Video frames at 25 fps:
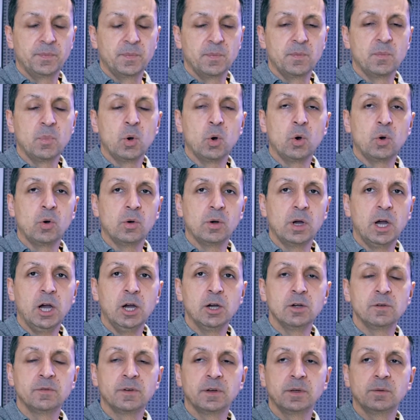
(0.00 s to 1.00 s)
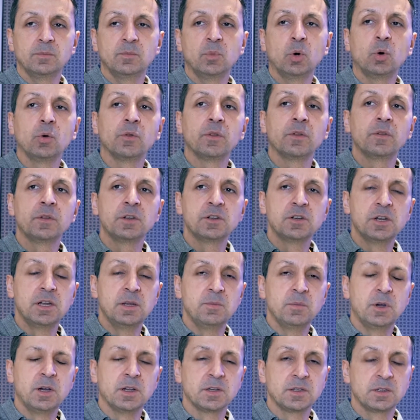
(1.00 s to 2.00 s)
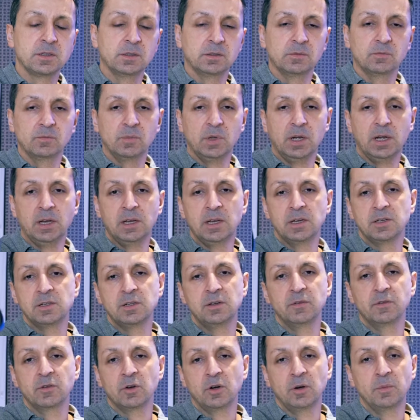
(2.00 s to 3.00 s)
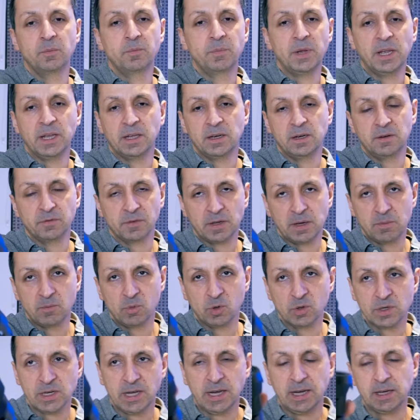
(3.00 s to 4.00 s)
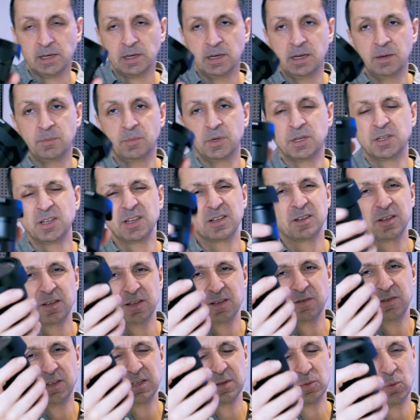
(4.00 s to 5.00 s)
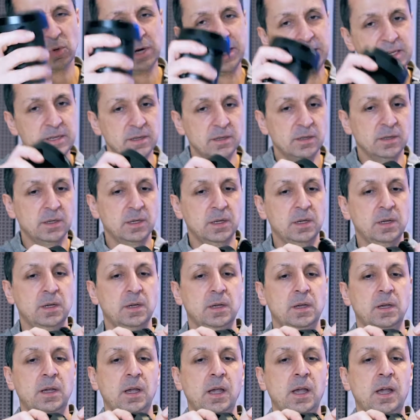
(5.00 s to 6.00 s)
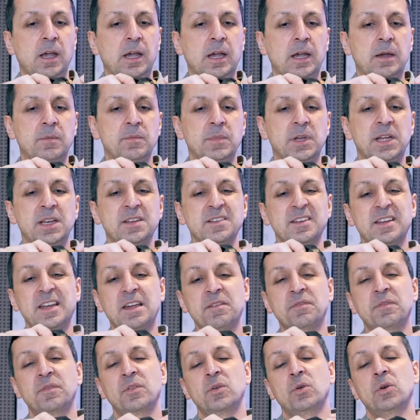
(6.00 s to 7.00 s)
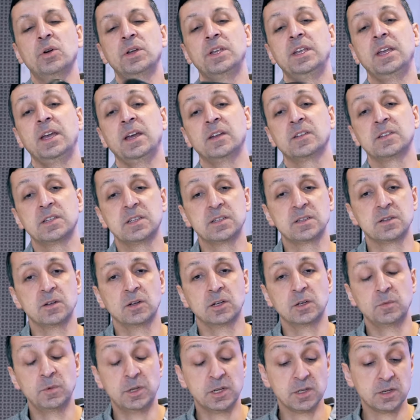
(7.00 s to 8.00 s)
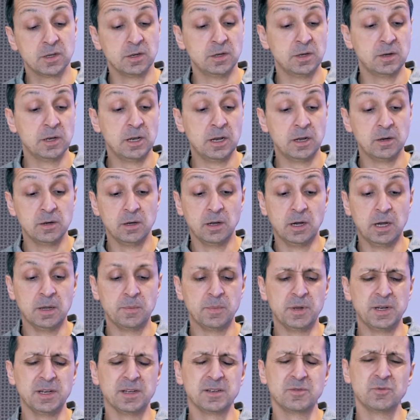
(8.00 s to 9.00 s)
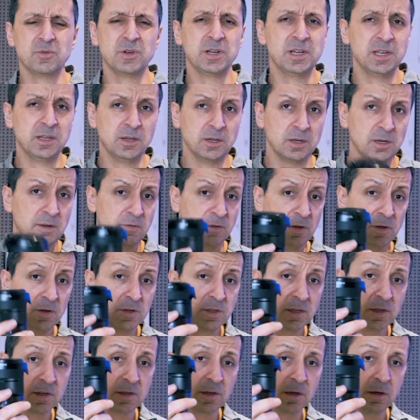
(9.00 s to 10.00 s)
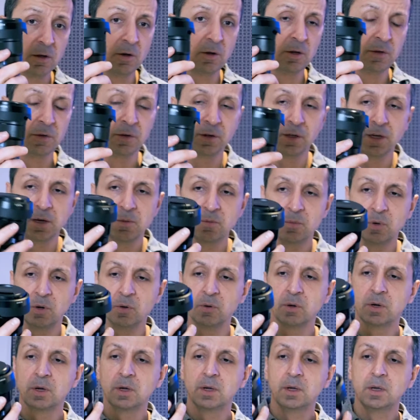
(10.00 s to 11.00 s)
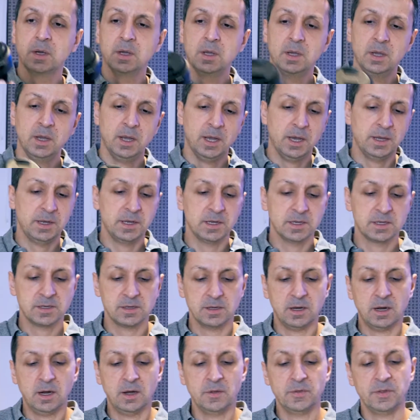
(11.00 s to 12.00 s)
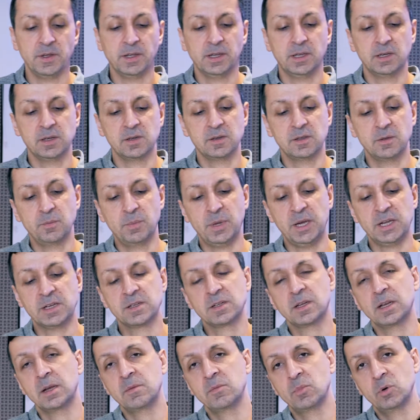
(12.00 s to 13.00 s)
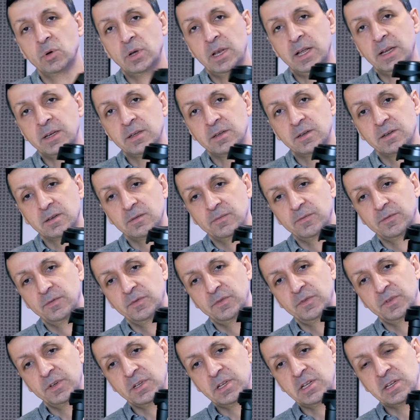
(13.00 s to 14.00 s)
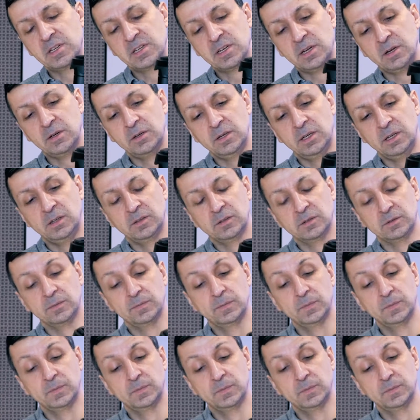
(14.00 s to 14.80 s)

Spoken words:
More than the G Master, unless you've got a big enough gimbal to handle it, but just because of its weight. It's an f4, yes, it's not going to be as good in low light, but it's really good. I've used this a lot on the gimbal, and I think it's the best gimbal lens for the Sonys,